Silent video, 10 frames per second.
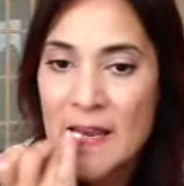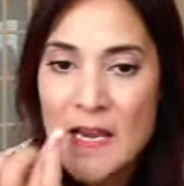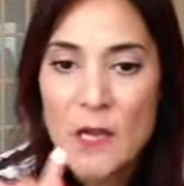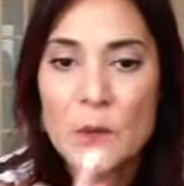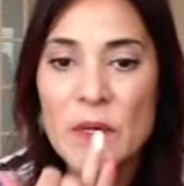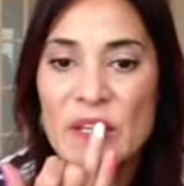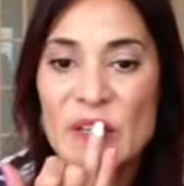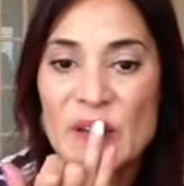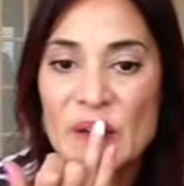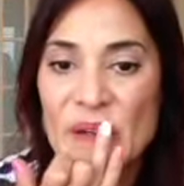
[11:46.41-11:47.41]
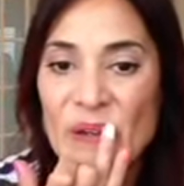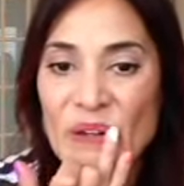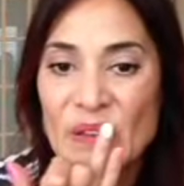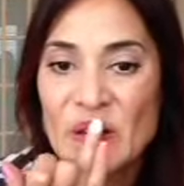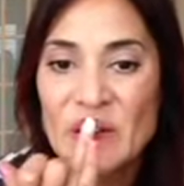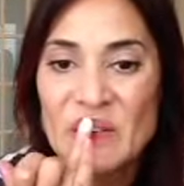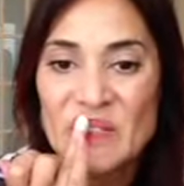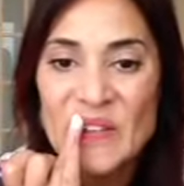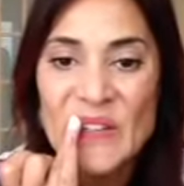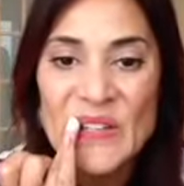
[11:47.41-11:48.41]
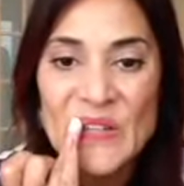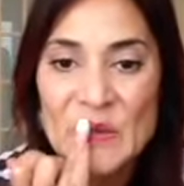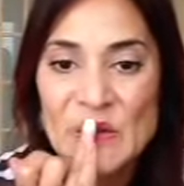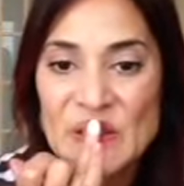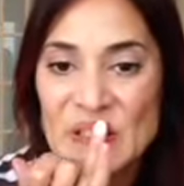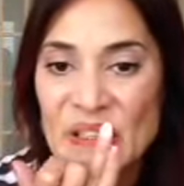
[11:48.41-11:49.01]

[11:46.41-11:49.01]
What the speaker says: And when you're doing it with your fingertips,